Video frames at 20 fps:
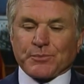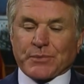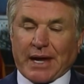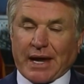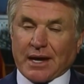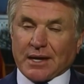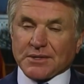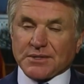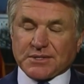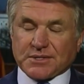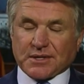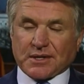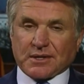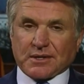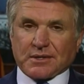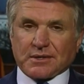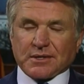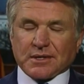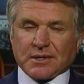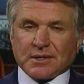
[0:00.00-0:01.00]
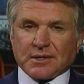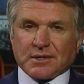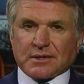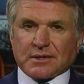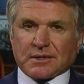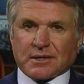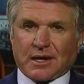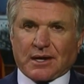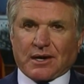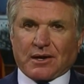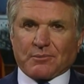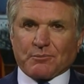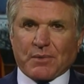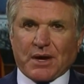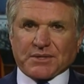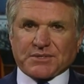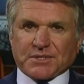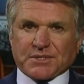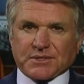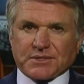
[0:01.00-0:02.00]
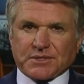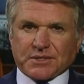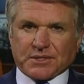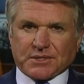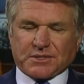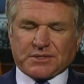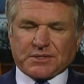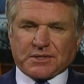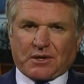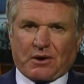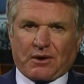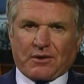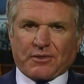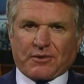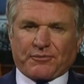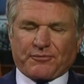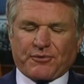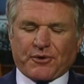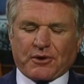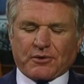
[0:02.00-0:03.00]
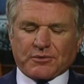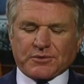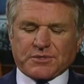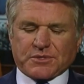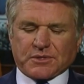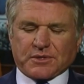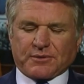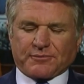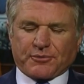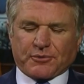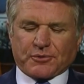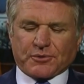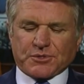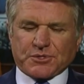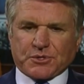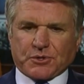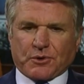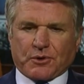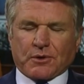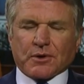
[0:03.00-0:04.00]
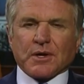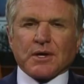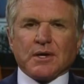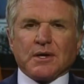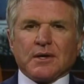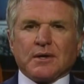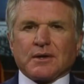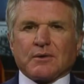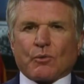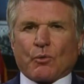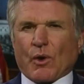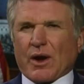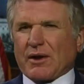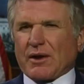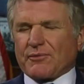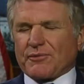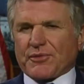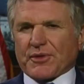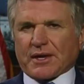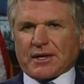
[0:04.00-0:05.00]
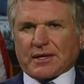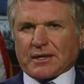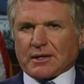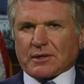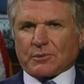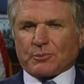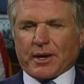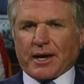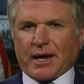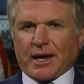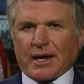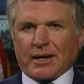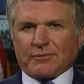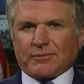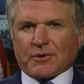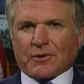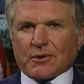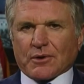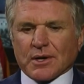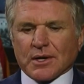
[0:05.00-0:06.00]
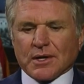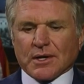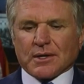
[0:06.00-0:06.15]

and send uh, messages on the phone to influence your way of thinking and behavior.